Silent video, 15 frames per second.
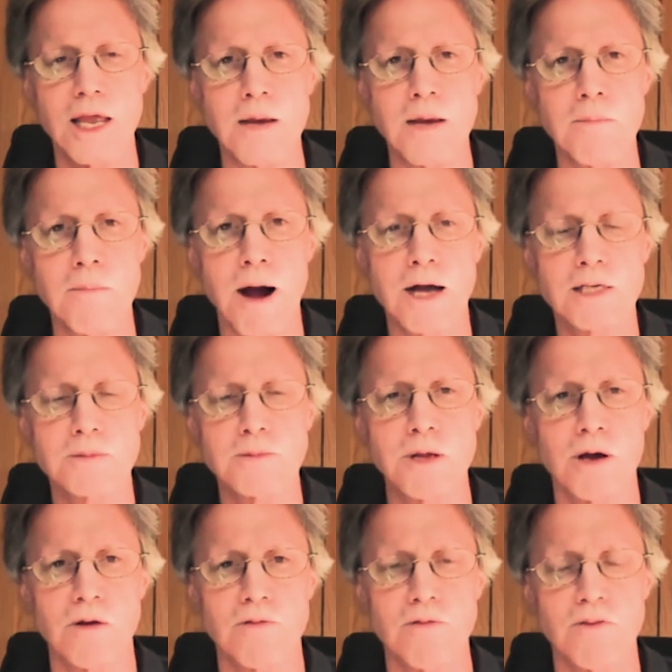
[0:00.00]
inbox
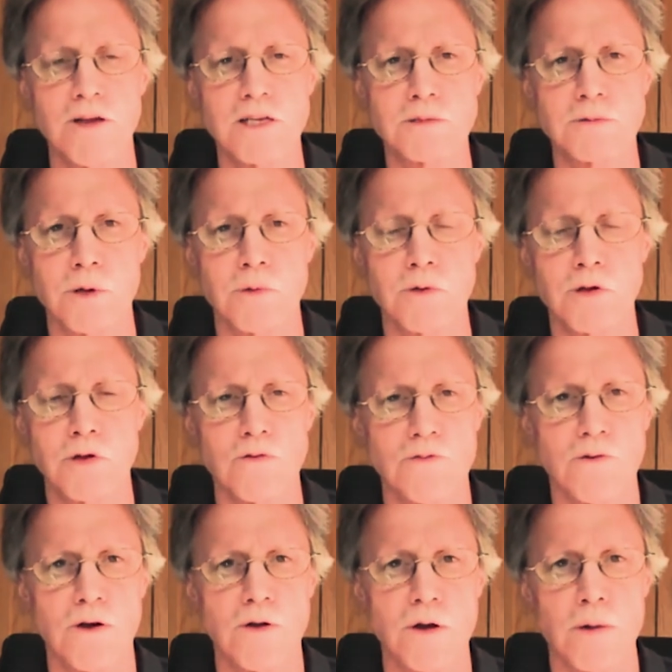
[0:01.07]
me on Facebook with your
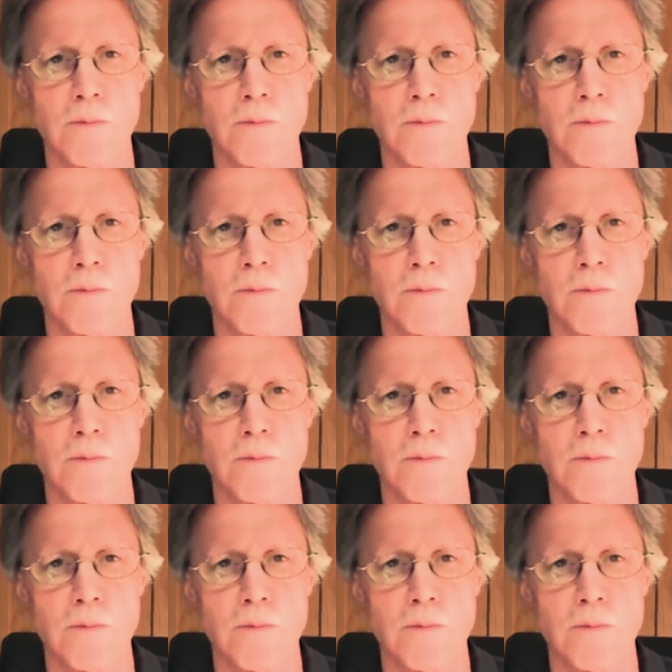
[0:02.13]
phone